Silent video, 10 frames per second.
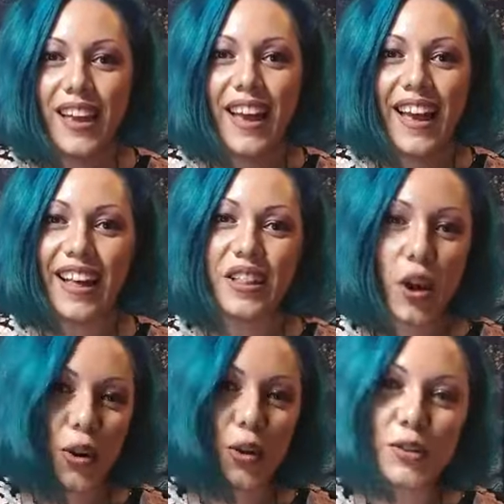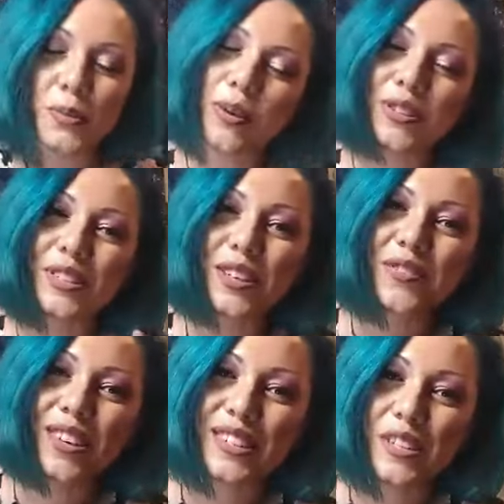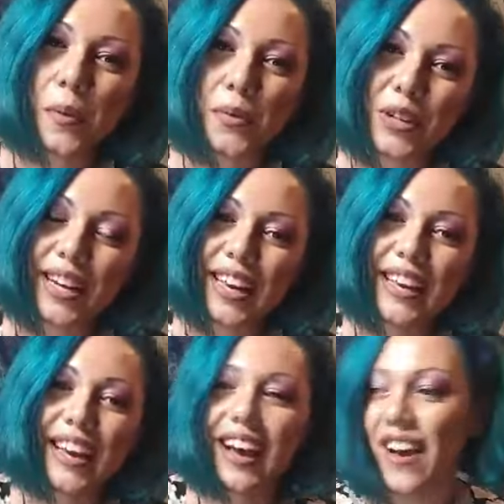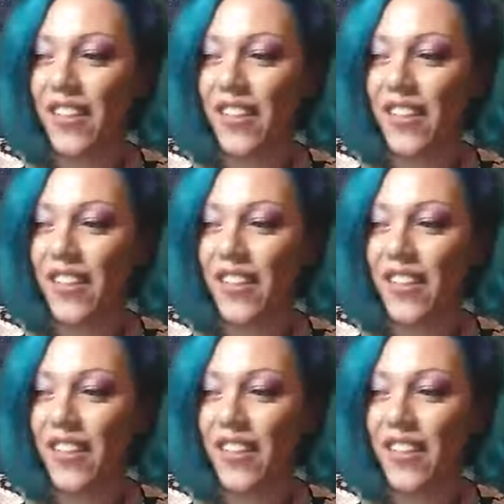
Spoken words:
Hello, Spiritually Fierce community.